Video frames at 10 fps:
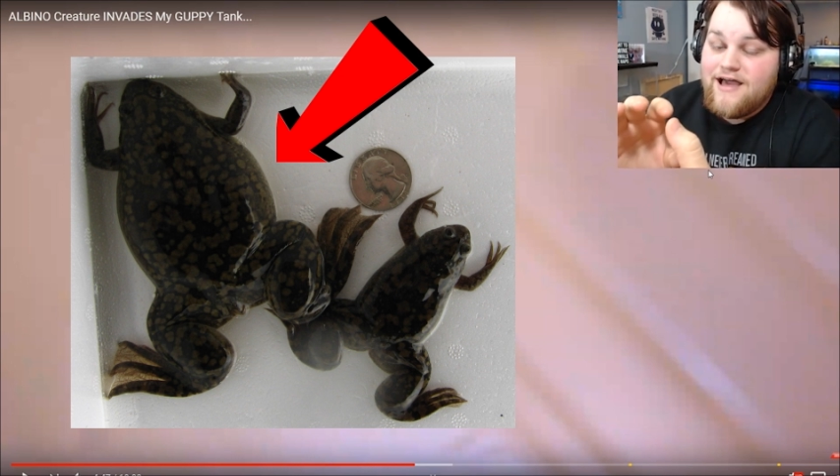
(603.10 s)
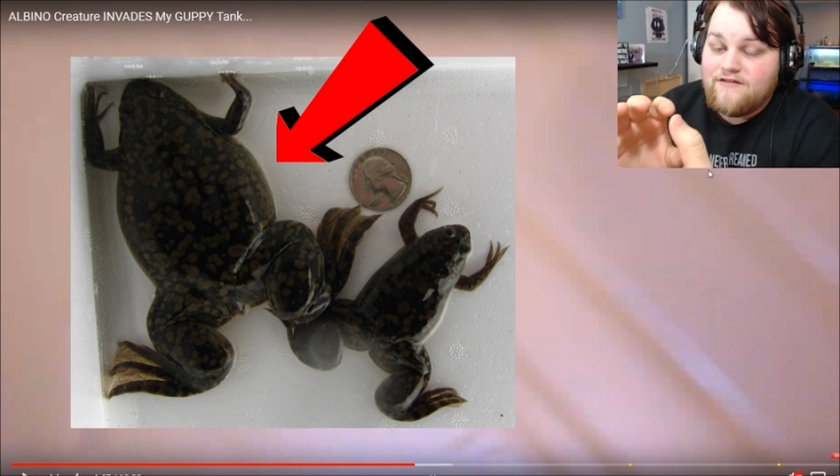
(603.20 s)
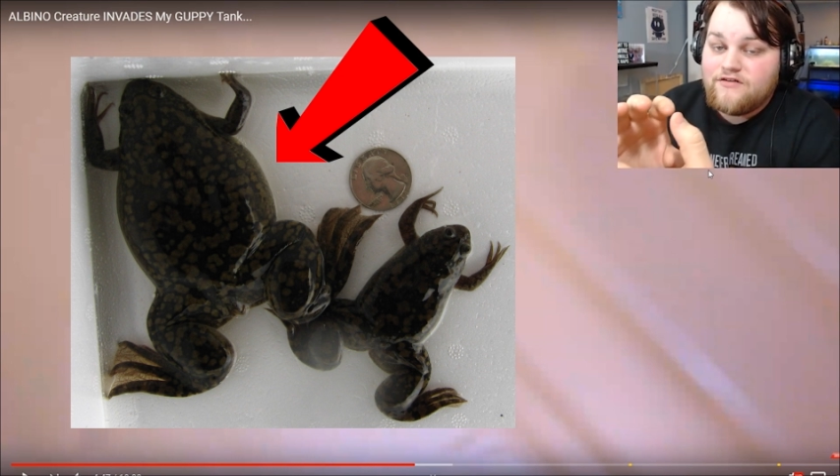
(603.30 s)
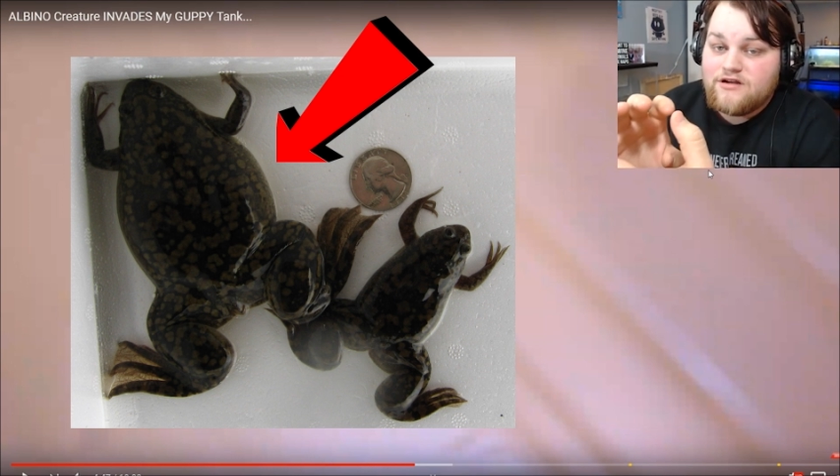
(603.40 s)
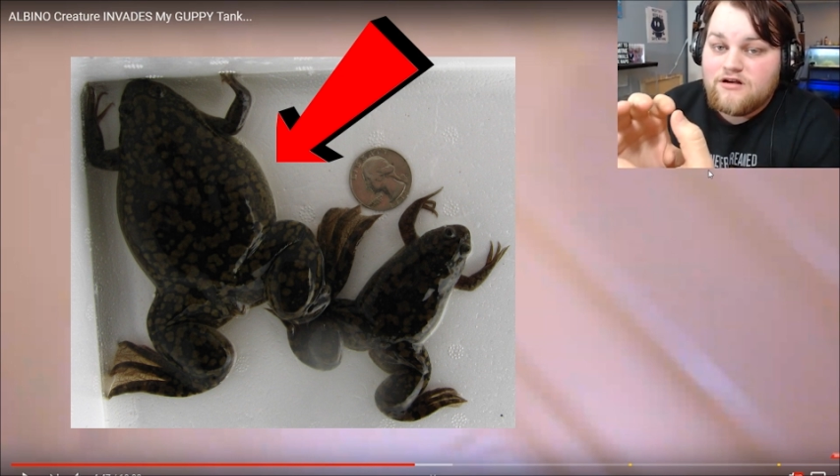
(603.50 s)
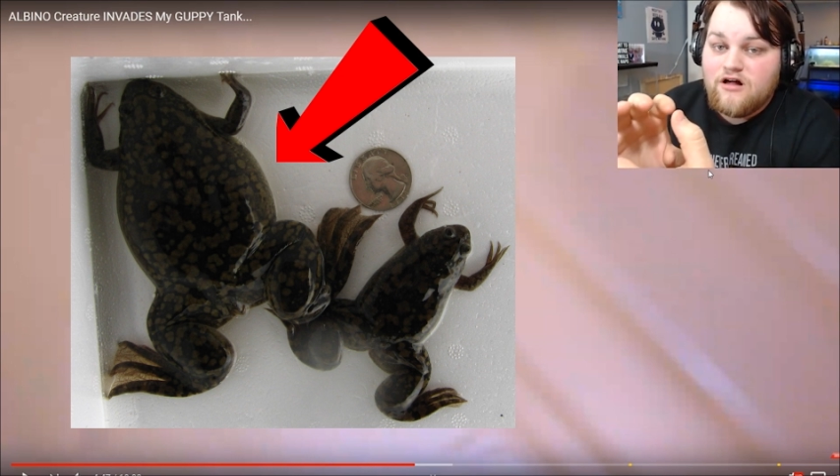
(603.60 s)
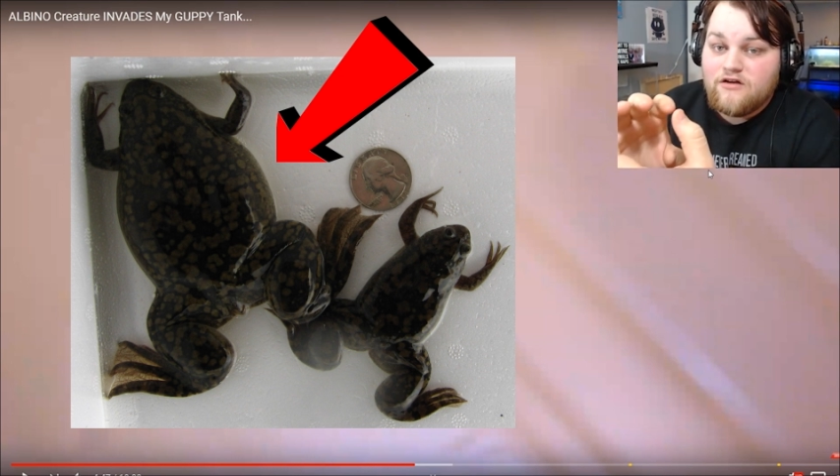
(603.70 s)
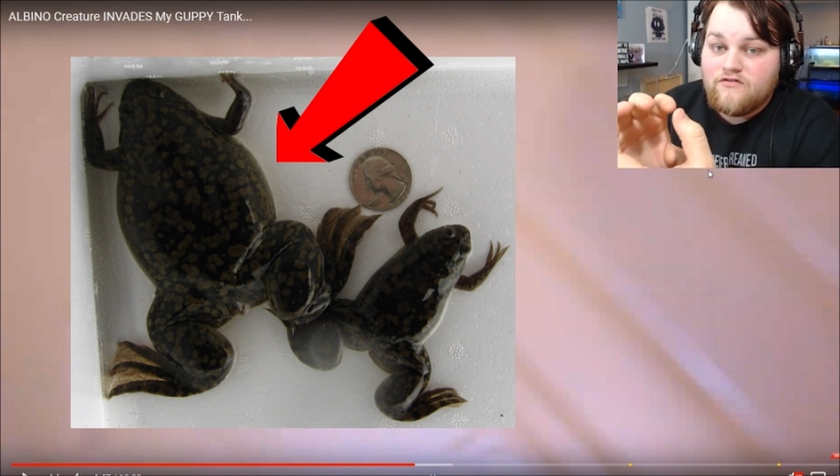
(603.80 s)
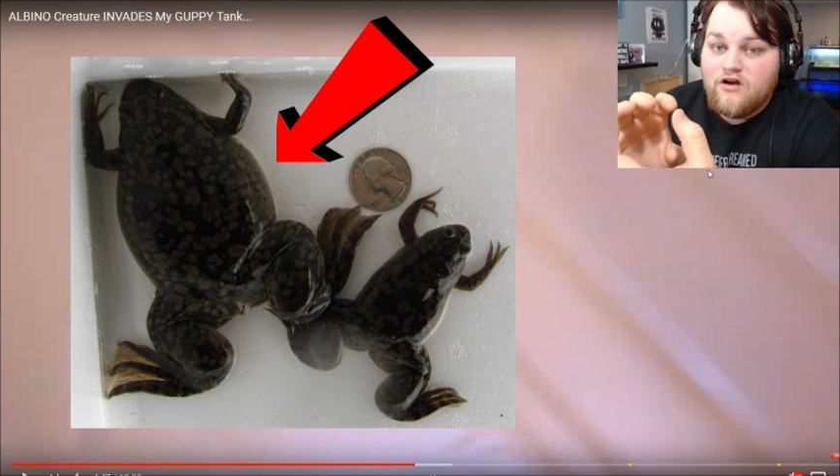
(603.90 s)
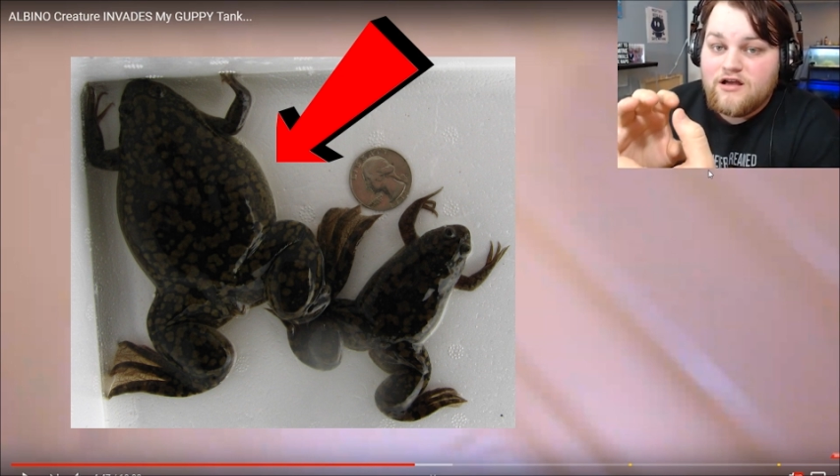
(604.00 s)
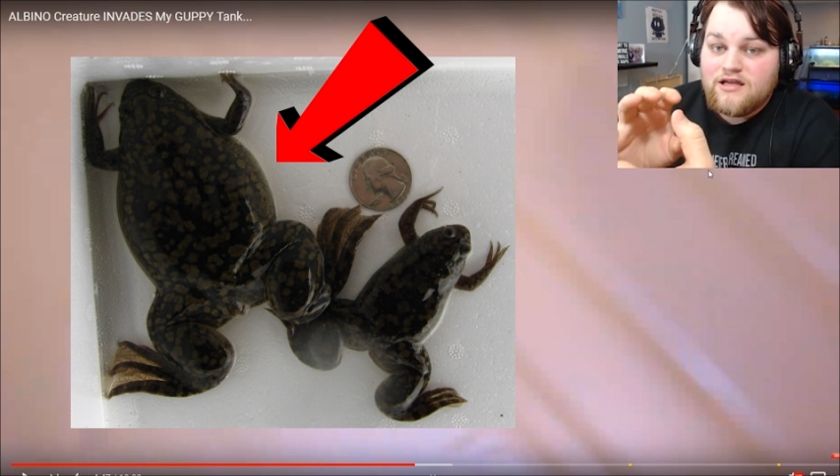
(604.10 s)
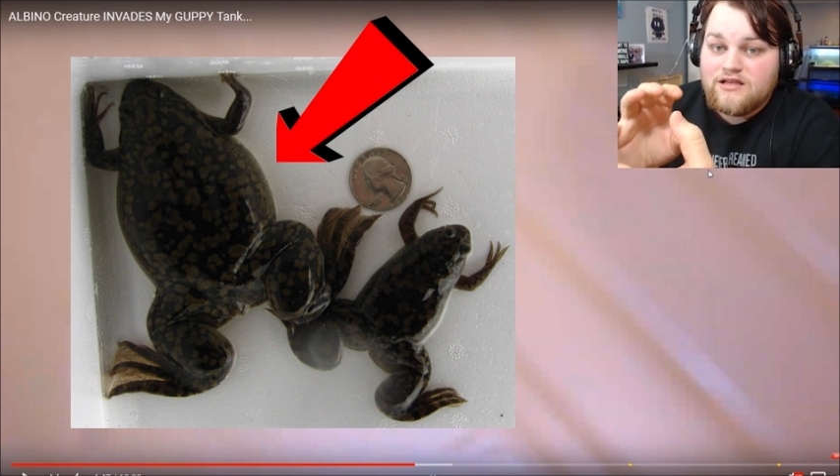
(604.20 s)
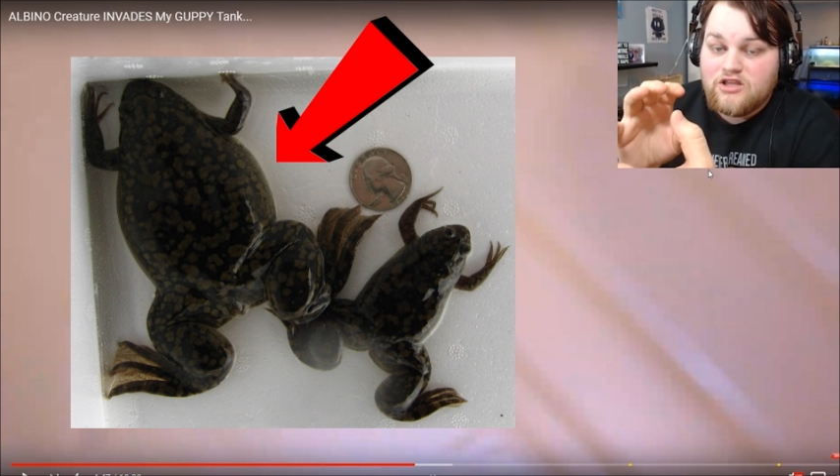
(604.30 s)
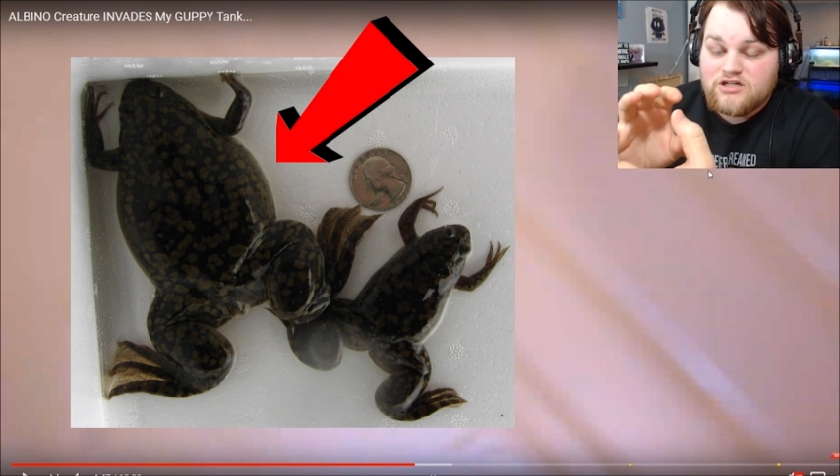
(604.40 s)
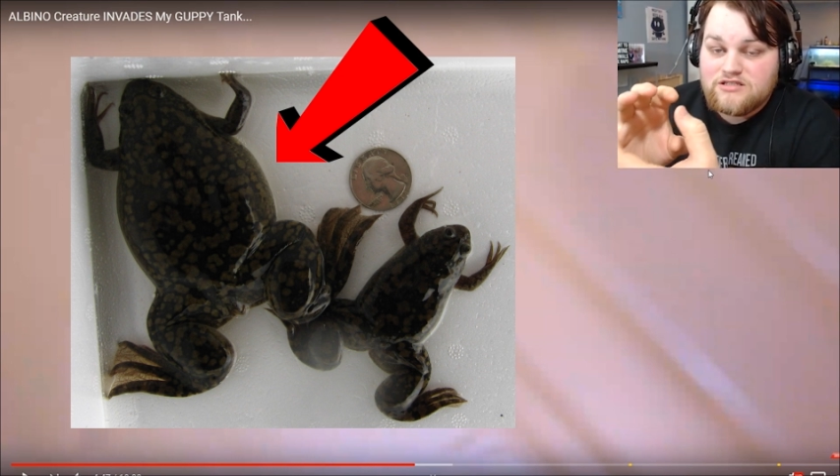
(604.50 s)
African clawed frog
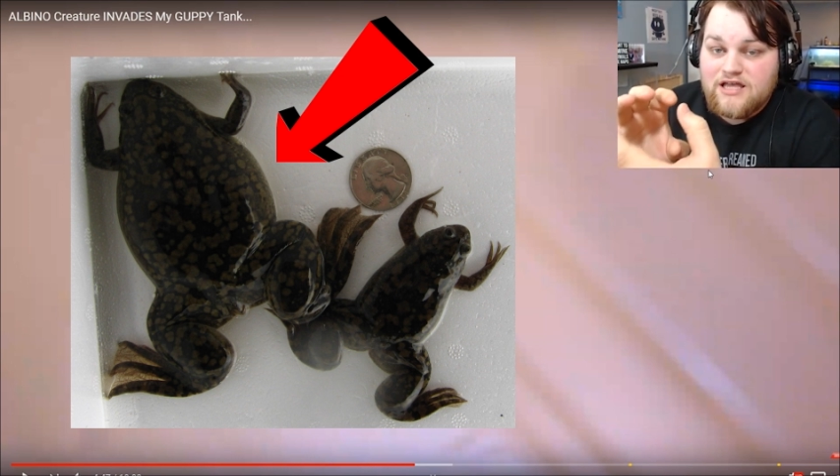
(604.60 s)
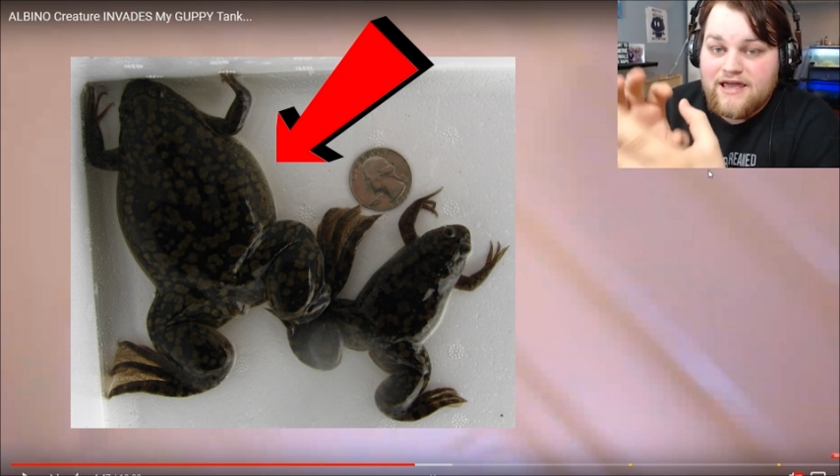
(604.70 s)
looks